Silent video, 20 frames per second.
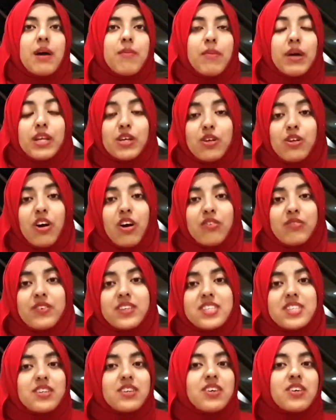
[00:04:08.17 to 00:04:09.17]
medical
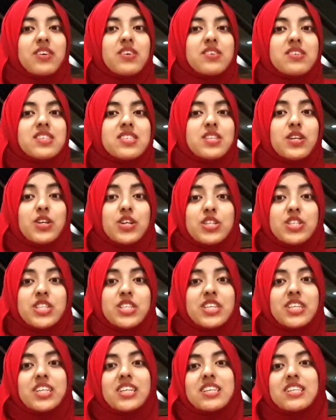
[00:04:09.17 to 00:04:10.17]
officers,
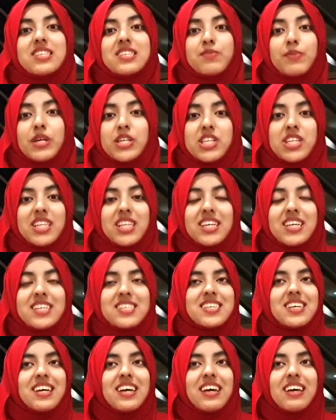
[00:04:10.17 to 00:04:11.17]
surgeons,
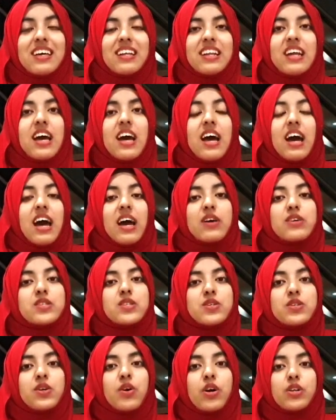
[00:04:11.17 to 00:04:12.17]
specialists, and I
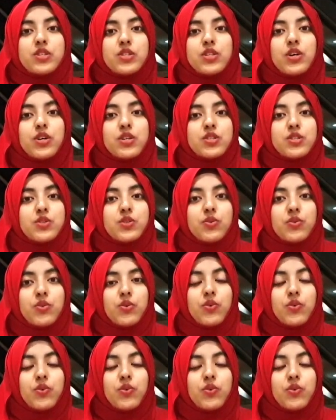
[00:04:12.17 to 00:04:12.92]
also got to talk to